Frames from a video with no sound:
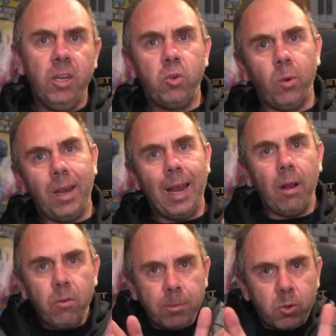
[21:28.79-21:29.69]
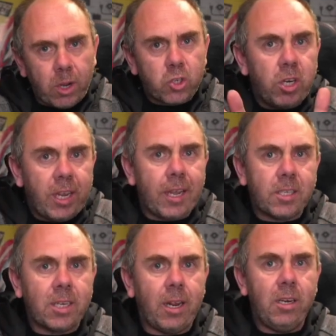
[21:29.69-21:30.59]
to allow them to actually get a
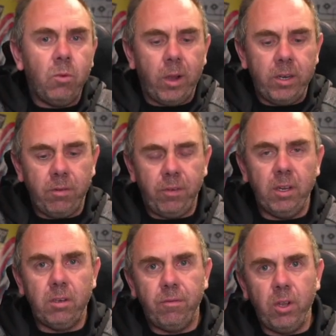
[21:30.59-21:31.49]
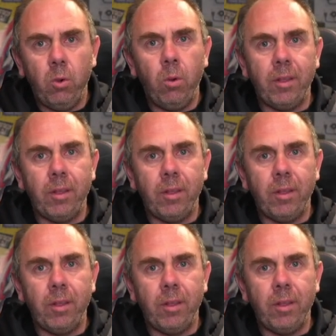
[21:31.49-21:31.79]
slightly wider field of view,